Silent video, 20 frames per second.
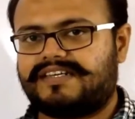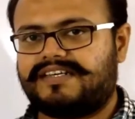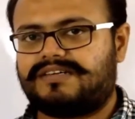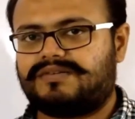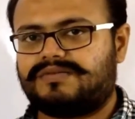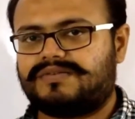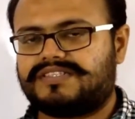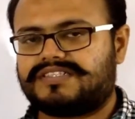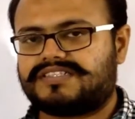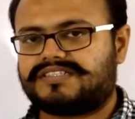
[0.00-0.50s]

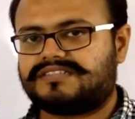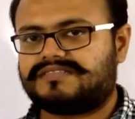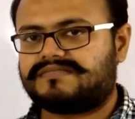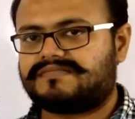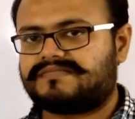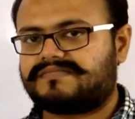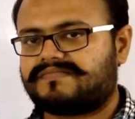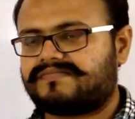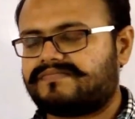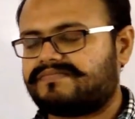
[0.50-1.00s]
equation.
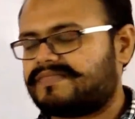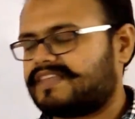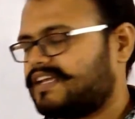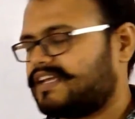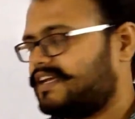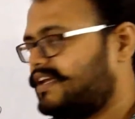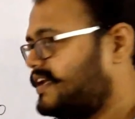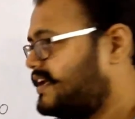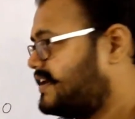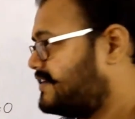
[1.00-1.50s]

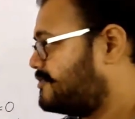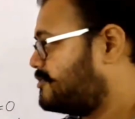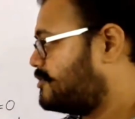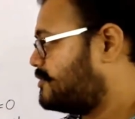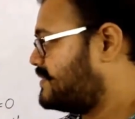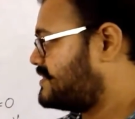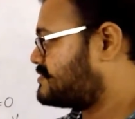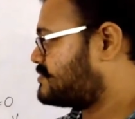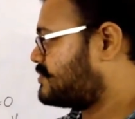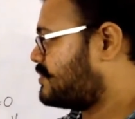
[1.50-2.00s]
You will
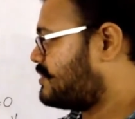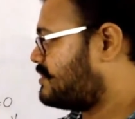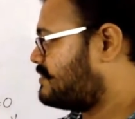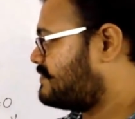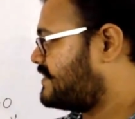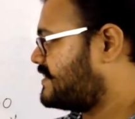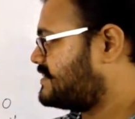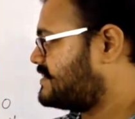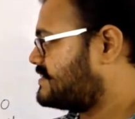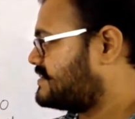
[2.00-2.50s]
be
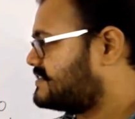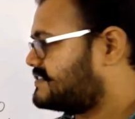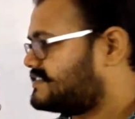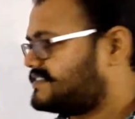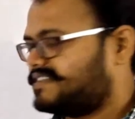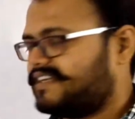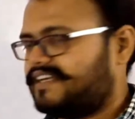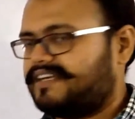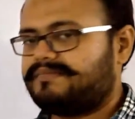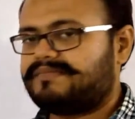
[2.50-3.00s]
solving the
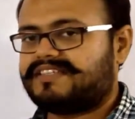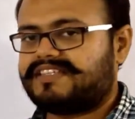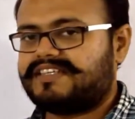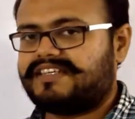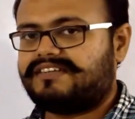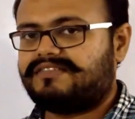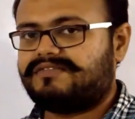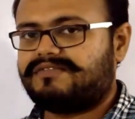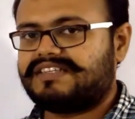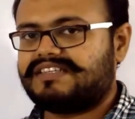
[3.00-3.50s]
same
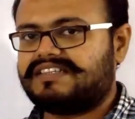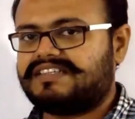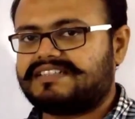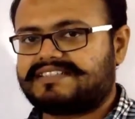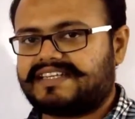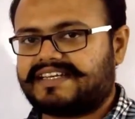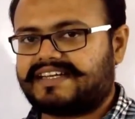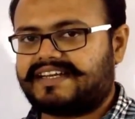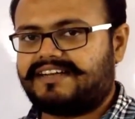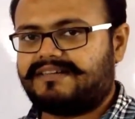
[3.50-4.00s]
thing with the
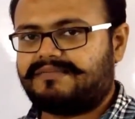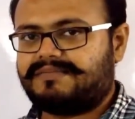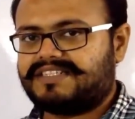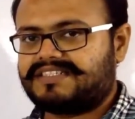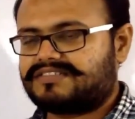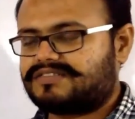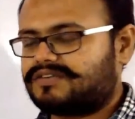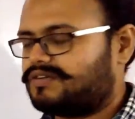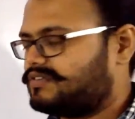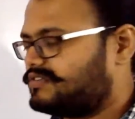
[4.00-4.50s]
second
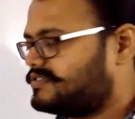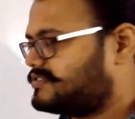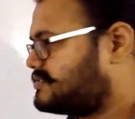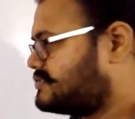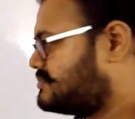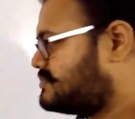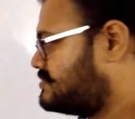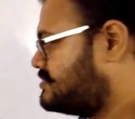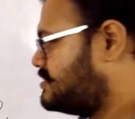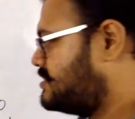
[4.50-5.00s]
mesh
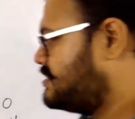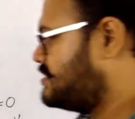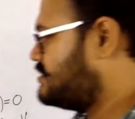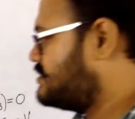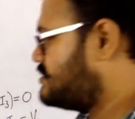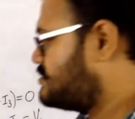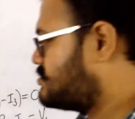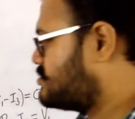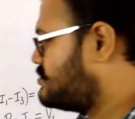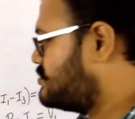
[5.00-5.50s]
also.
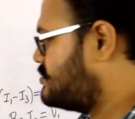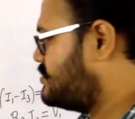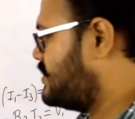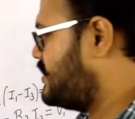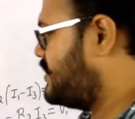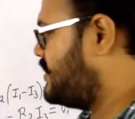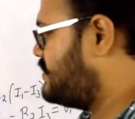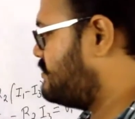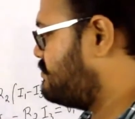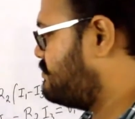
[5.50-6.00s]
So
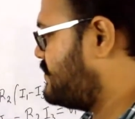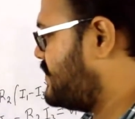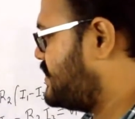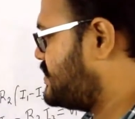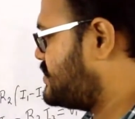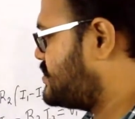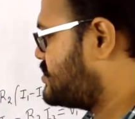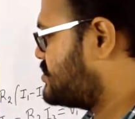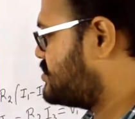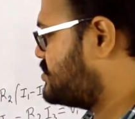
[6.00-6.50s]
in
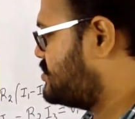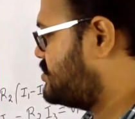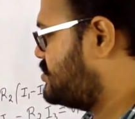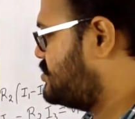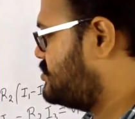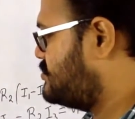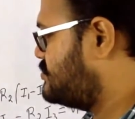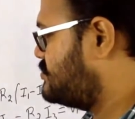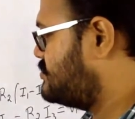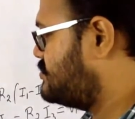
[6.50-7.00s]
mesh
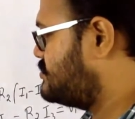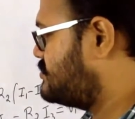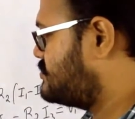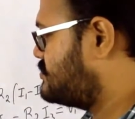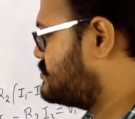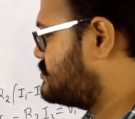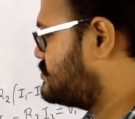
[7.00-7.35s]
2,